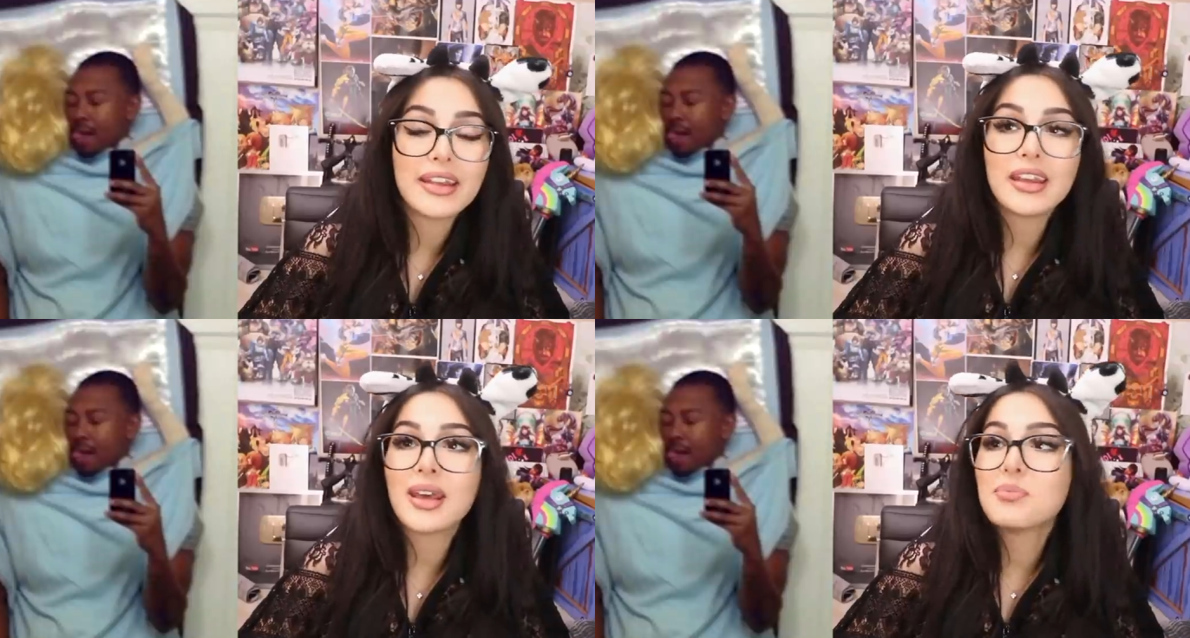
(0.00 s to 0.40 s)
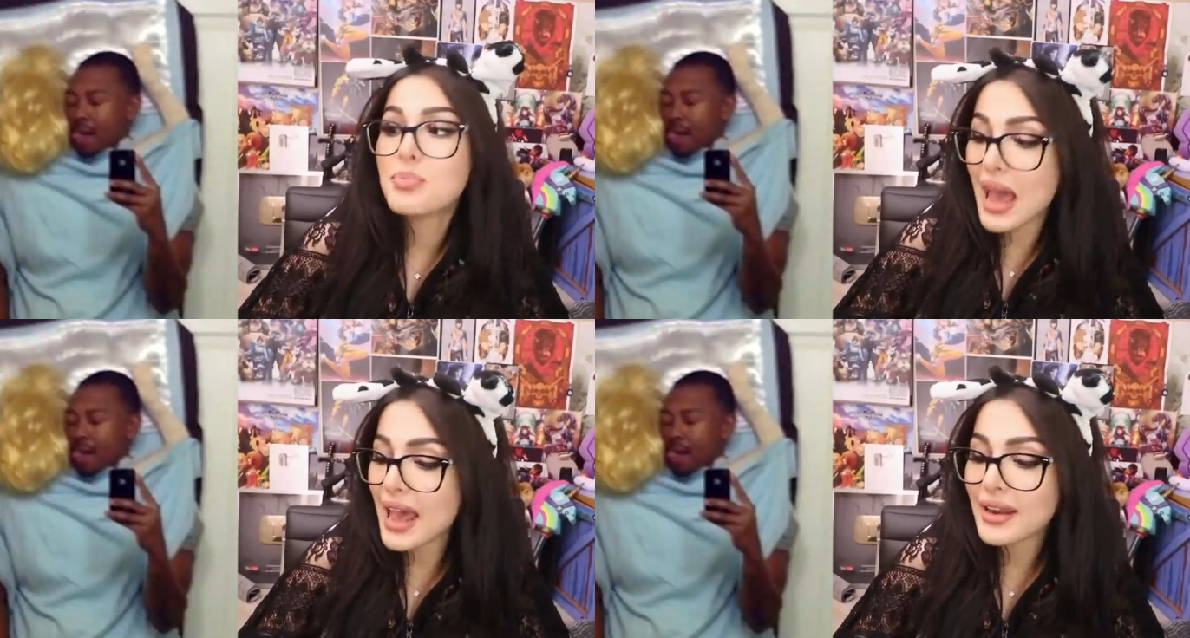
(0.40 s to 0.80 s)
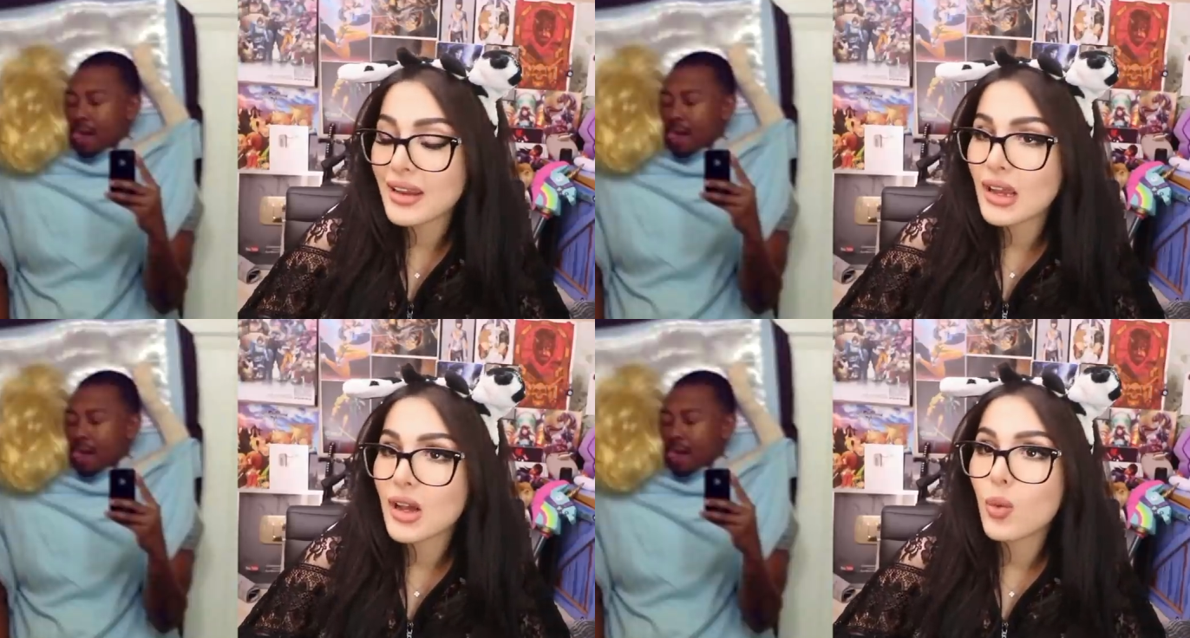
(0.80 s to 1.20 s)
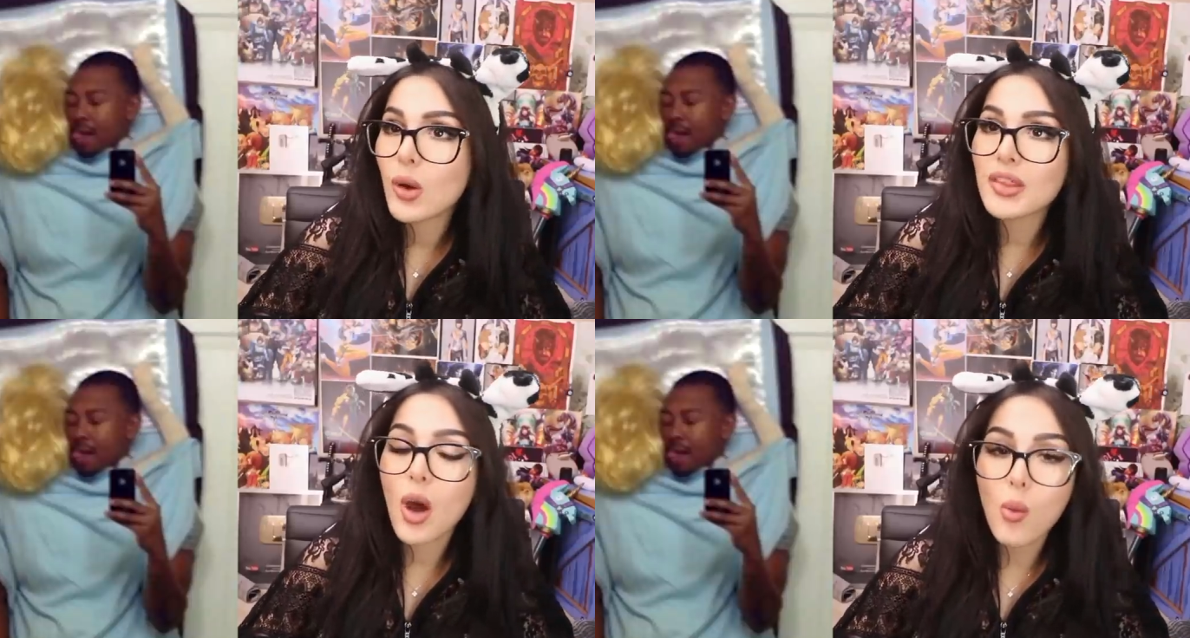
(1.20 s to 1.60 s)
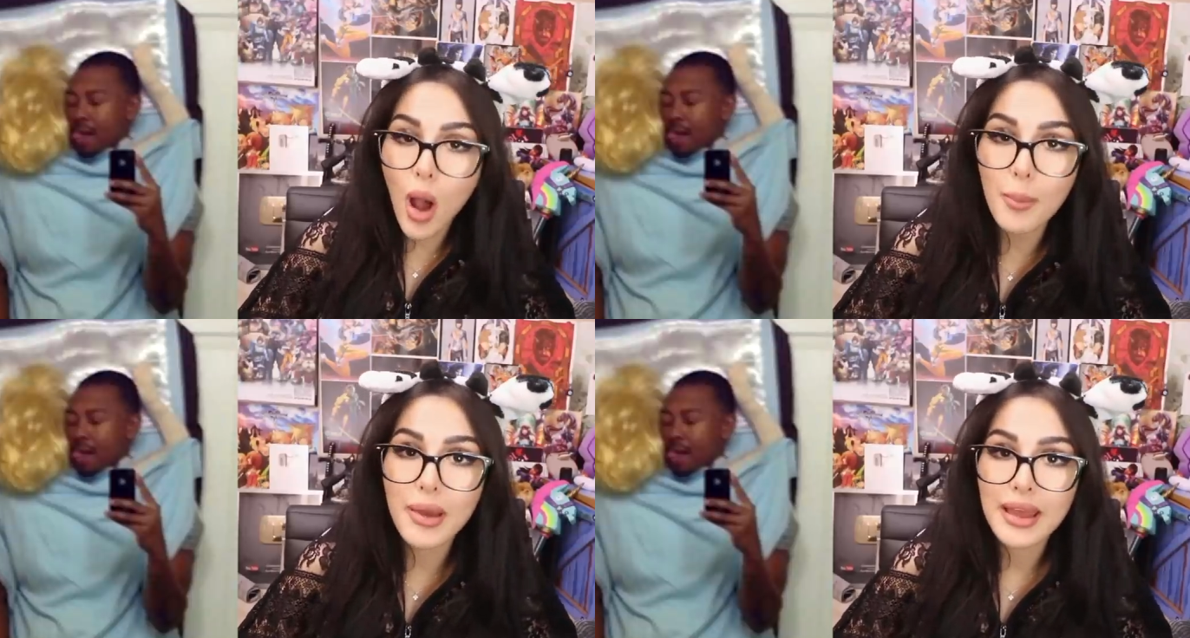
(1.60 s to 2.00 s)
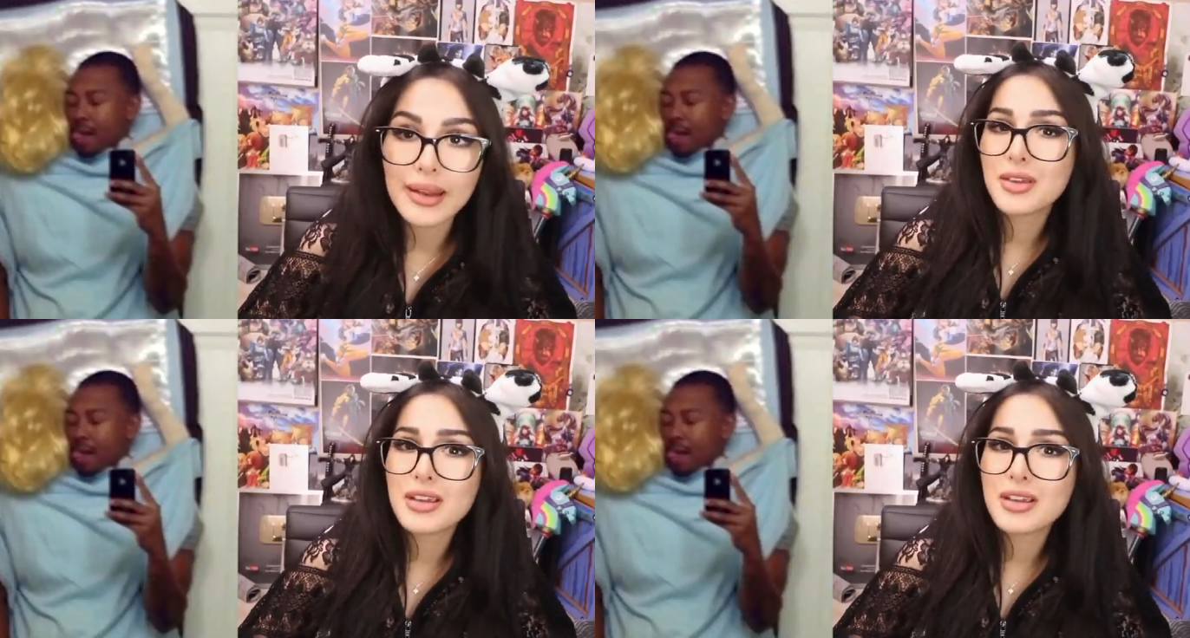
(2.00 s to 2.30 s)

Speaker 1: He in bed with a woman.